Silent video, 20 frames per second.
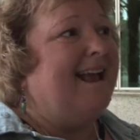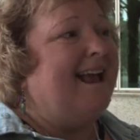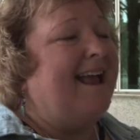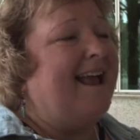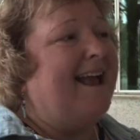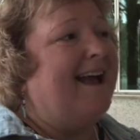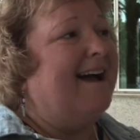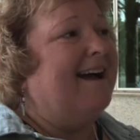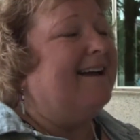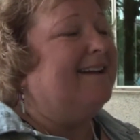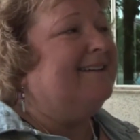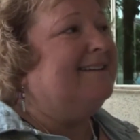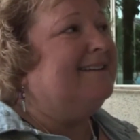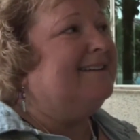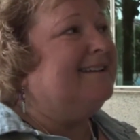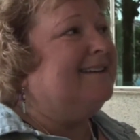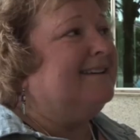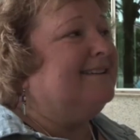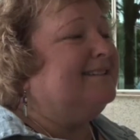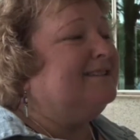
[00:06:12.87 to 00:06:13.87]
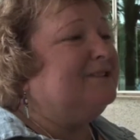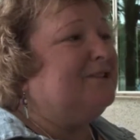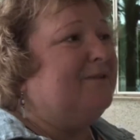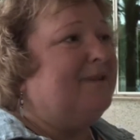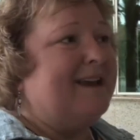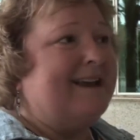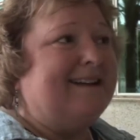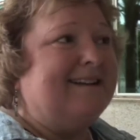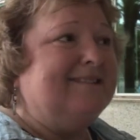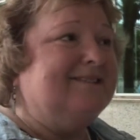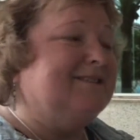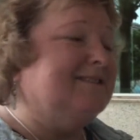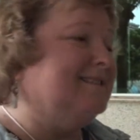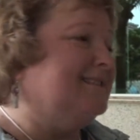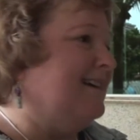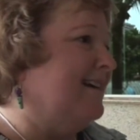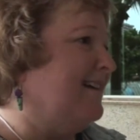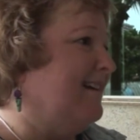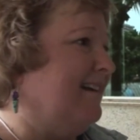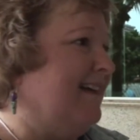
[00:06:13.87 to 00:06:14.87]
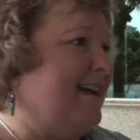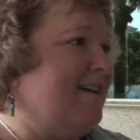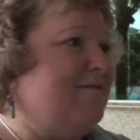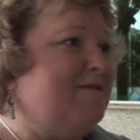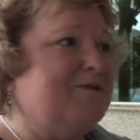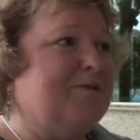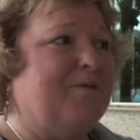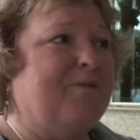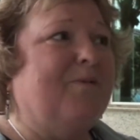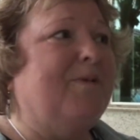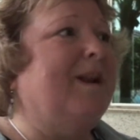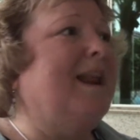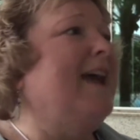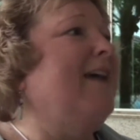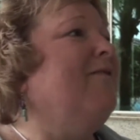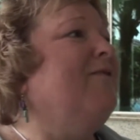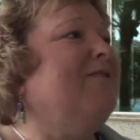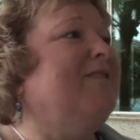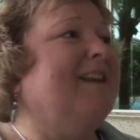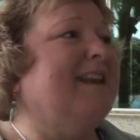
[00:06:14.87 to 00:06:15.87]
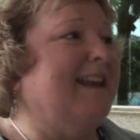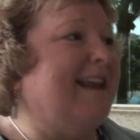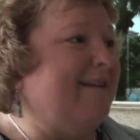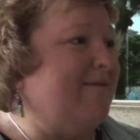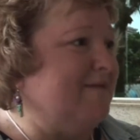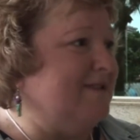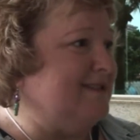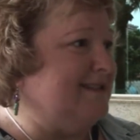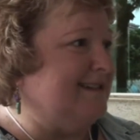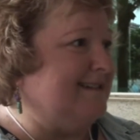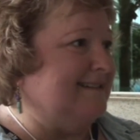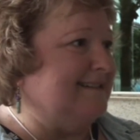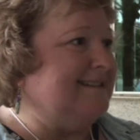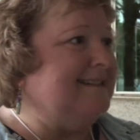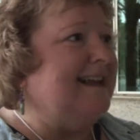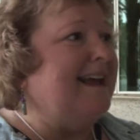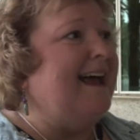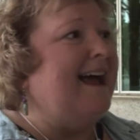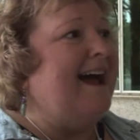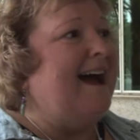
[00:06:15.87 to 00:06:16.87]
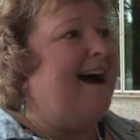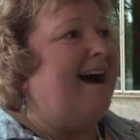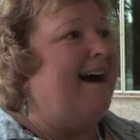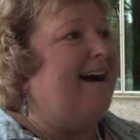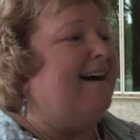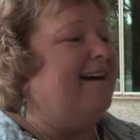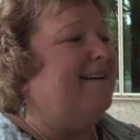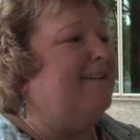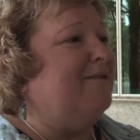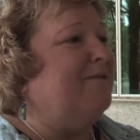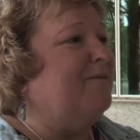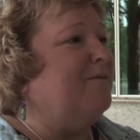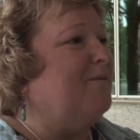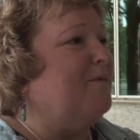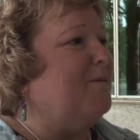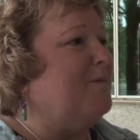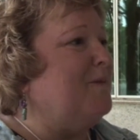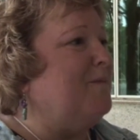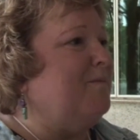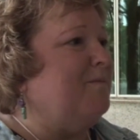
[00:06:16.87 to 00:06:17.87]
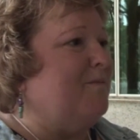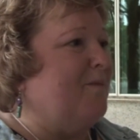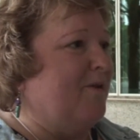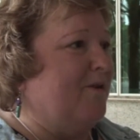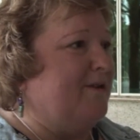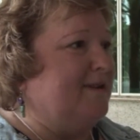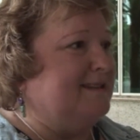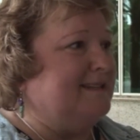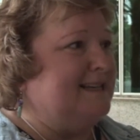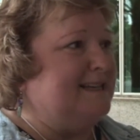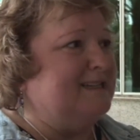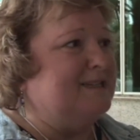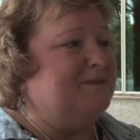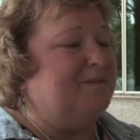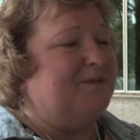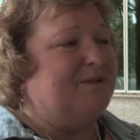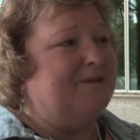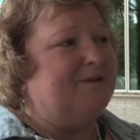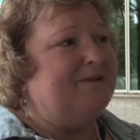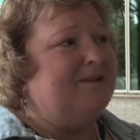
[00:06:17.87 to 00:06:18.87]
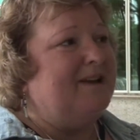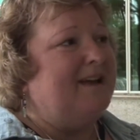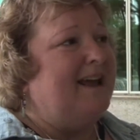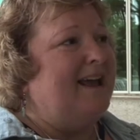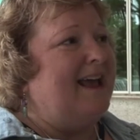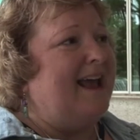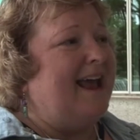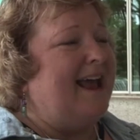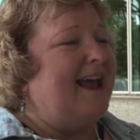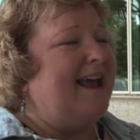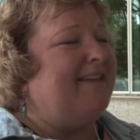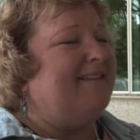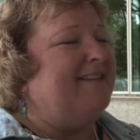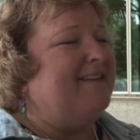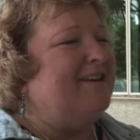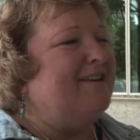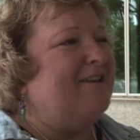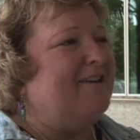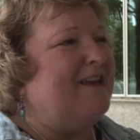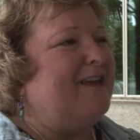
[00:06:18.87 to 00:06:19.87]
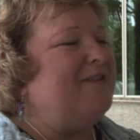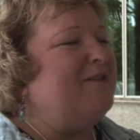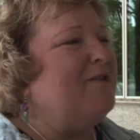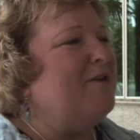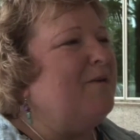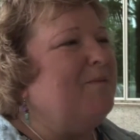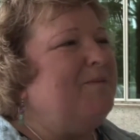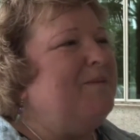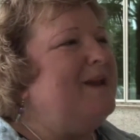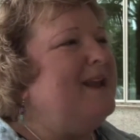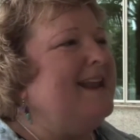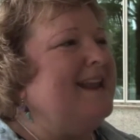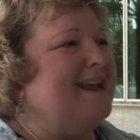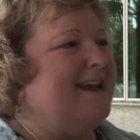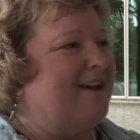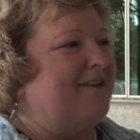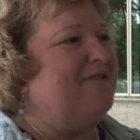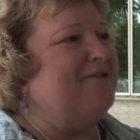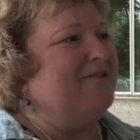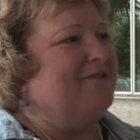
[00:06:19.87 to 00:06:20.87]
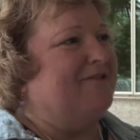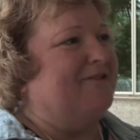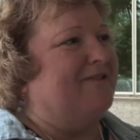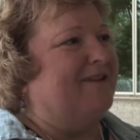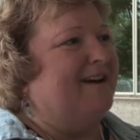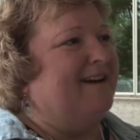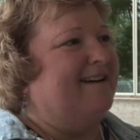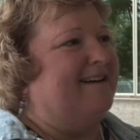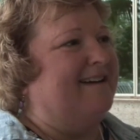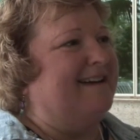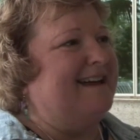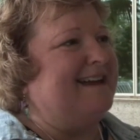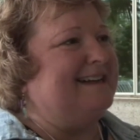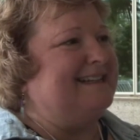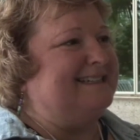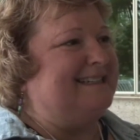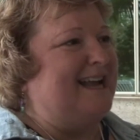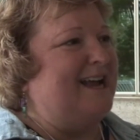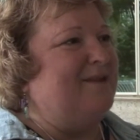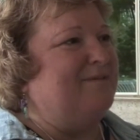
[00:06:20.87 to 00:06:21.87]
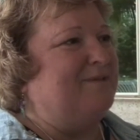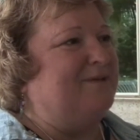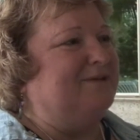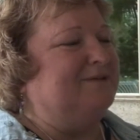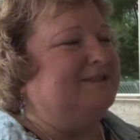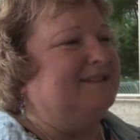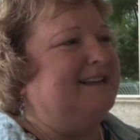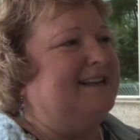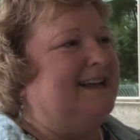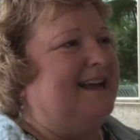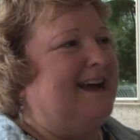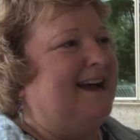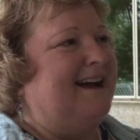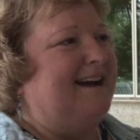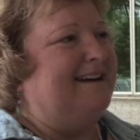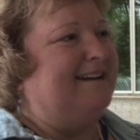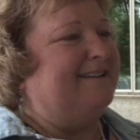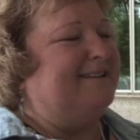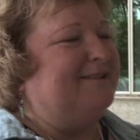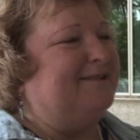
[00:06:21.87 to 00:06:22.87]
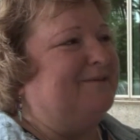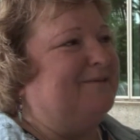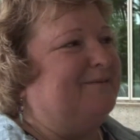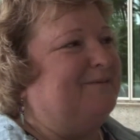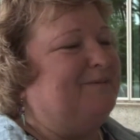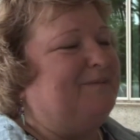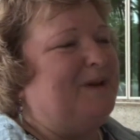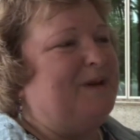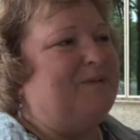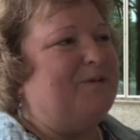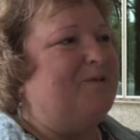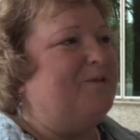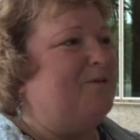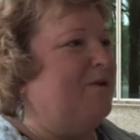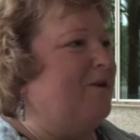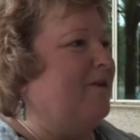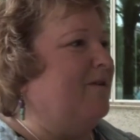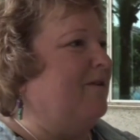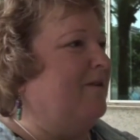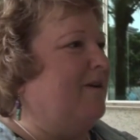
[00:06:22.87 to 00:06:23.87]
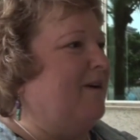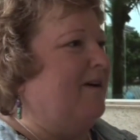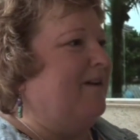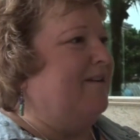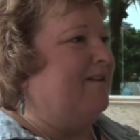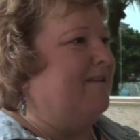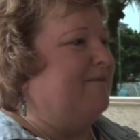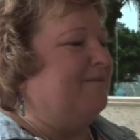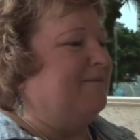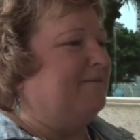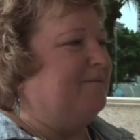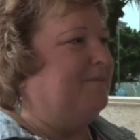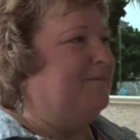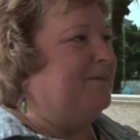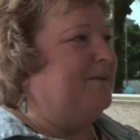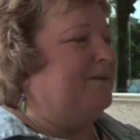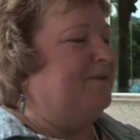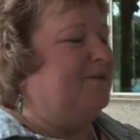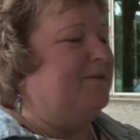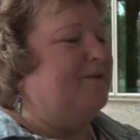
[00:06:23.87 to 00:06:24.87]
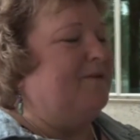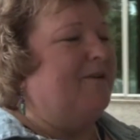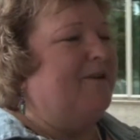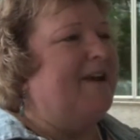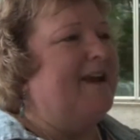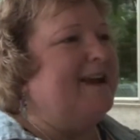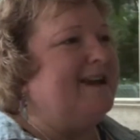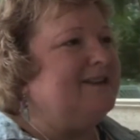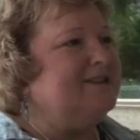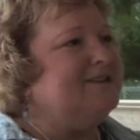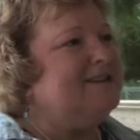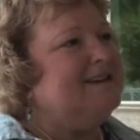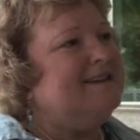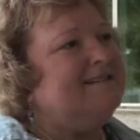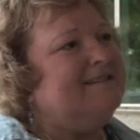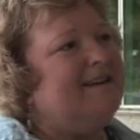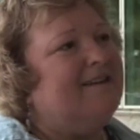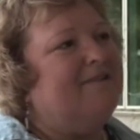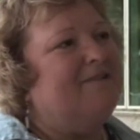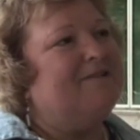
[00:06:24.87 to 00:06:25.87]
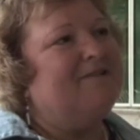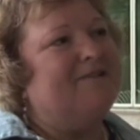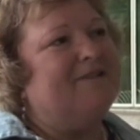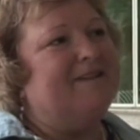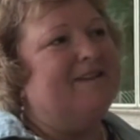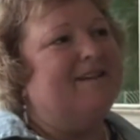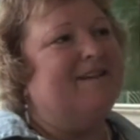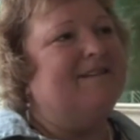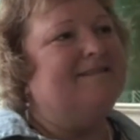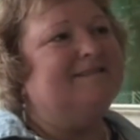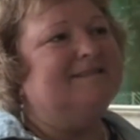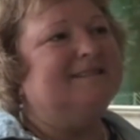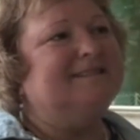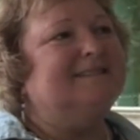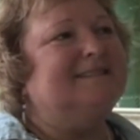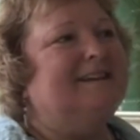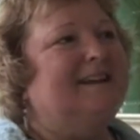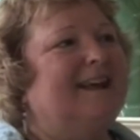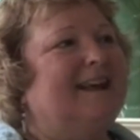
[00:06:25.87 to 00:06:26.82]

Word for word: And uh, so English, the second language, or whatever the language is, uh, will be more accessible. There, and there are many other uh, examples. people who are uh, who are aging, older adults,